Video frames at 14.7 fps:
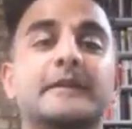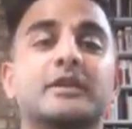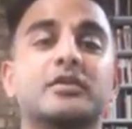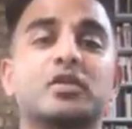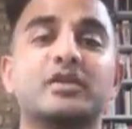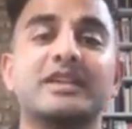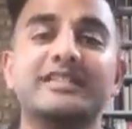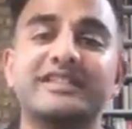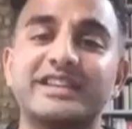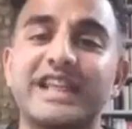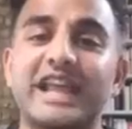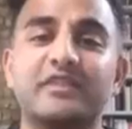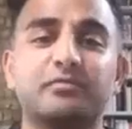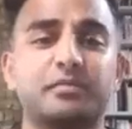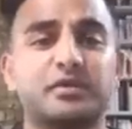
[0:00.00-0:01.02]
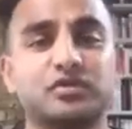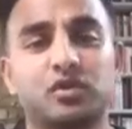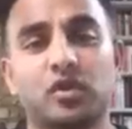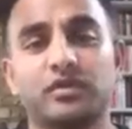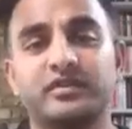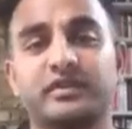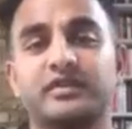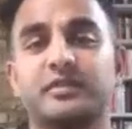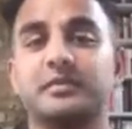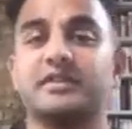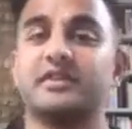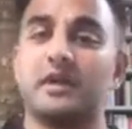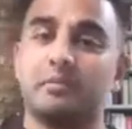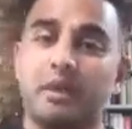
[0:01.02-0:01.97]
So this slave patrol system
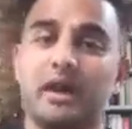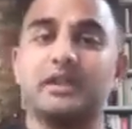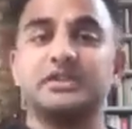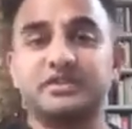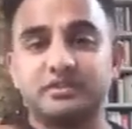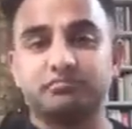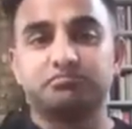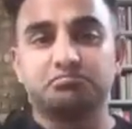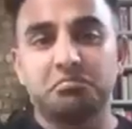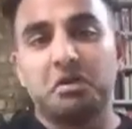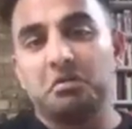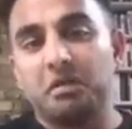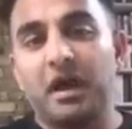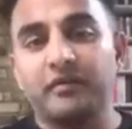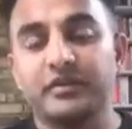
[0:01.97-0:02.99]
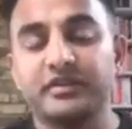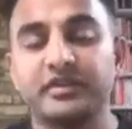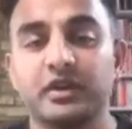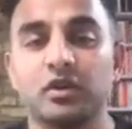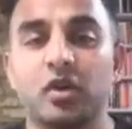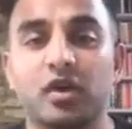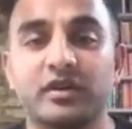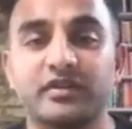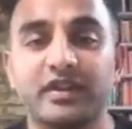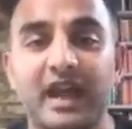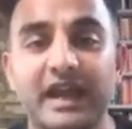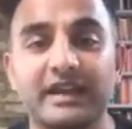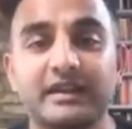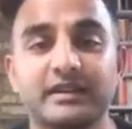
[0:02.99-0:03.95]
is abolished, obviously,
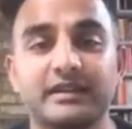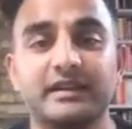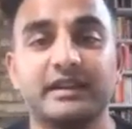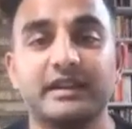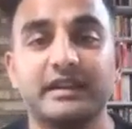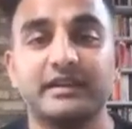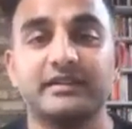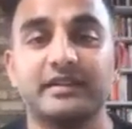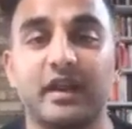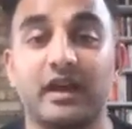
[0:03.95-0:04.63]
alongside the